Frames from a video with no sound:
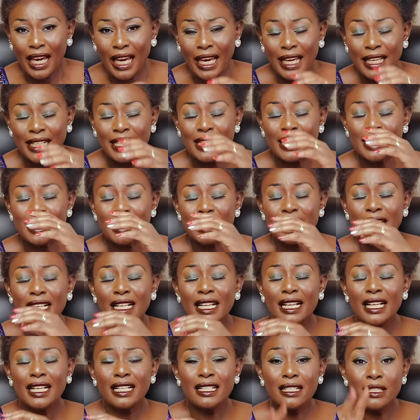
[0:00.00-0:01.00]
And
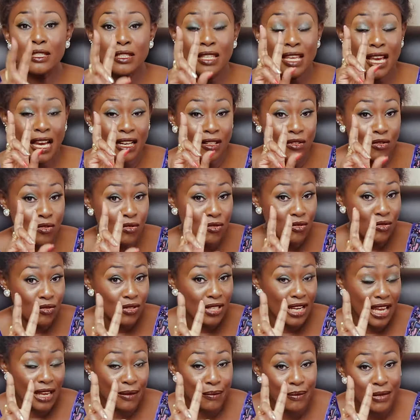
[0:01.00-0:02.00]
there are two
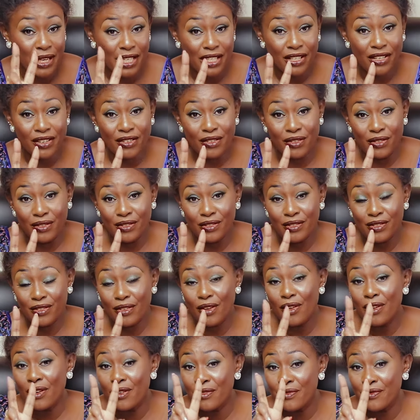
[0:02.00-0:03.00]
dimensions
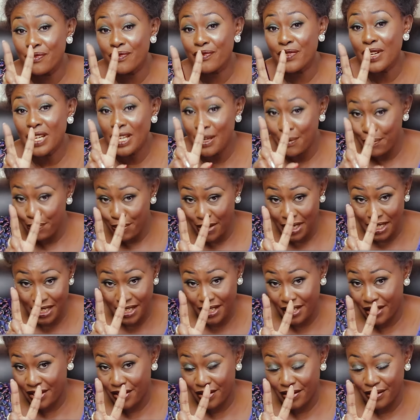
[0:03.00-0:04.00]
of
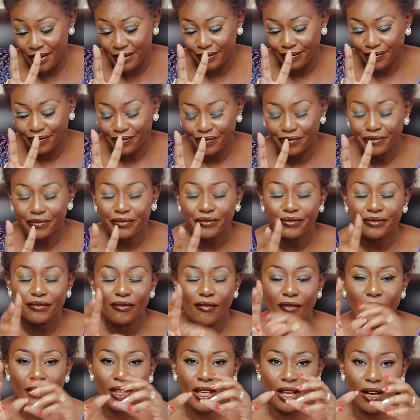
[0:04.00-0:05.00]
impartation,
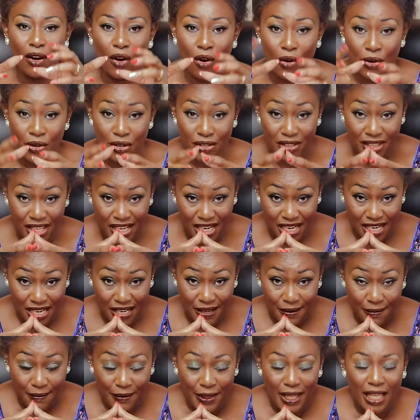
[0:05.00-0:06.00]
or
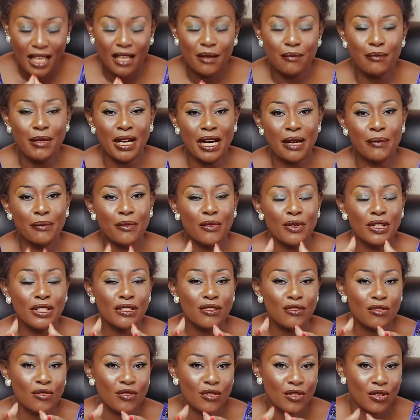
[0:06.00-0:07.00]
three, but I'm
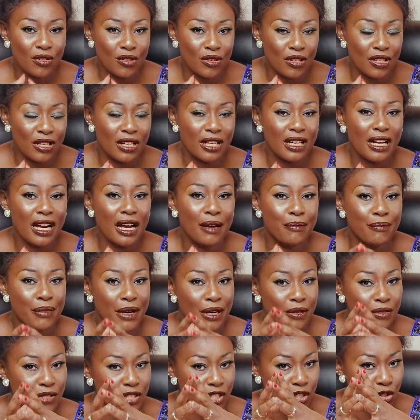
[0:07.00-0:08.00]
going to talk
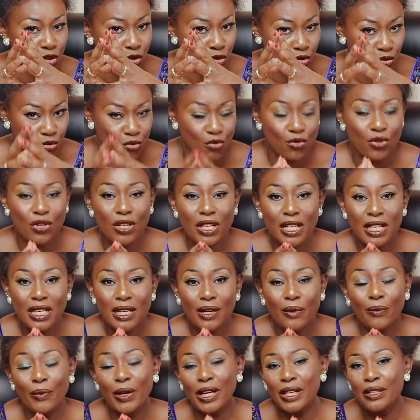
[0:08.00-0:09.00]
about two
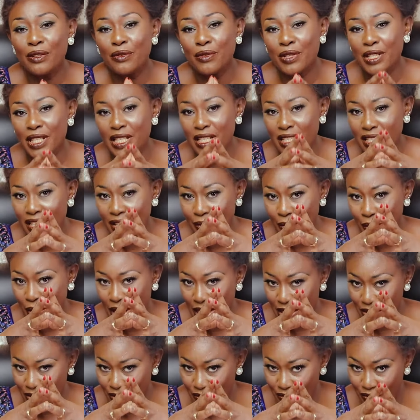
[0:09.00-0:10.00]
when you read the
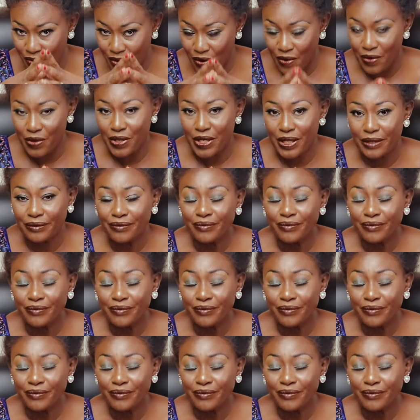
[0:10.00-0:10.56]
Word of God.